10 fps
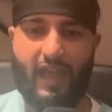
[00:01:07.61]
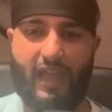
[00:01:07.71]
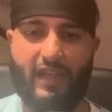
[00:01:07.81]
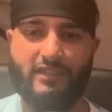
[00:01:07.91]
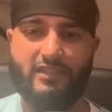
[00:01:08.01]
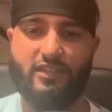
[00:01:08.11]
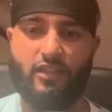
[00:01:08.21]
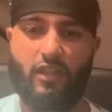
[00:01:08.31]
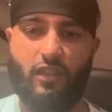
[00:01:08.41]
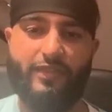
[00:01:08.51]
And
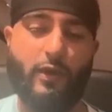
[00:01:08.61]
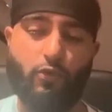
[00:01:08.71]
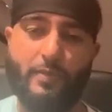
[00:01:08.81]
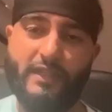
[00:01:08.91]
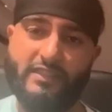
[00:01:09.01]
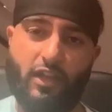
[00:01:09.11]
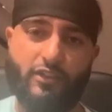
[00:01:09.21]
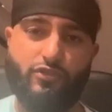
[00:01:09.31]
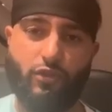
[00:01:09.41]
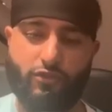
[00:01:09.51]
there will be
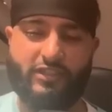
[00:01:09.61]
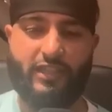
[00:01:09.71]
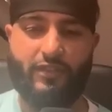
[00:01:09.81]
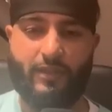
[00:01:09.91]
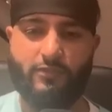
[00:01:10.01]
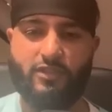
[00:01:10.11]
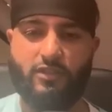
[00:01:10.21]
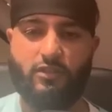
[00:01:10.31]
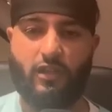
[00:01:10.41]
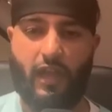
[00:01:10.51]
sides who go to
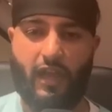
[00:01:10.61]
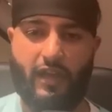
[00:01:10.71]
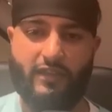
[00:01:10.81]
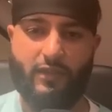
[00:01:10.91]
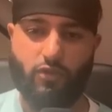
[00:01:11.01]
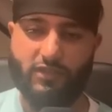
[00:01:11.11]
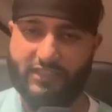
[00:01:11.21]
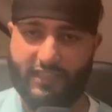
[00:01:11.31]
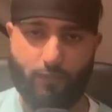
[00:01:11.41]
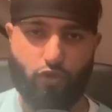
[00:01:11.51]
Southampton and they will
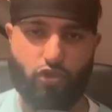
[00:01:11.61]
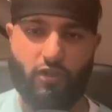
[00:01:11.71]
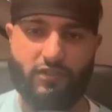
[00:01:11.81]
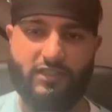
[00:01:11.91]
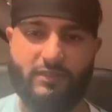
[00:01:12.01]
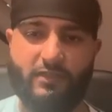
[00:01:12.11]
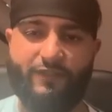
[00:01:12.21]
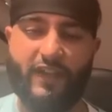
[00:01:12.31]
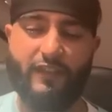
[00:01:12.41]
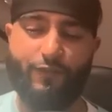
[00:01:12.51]
concede more chances. But the
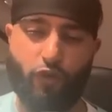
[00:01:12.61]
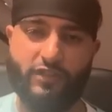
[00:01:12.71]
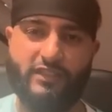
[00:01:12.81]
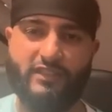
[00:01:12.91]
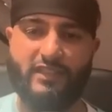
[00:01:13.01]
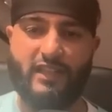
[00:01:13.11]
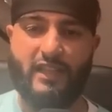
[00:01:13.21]
fact that Forest is,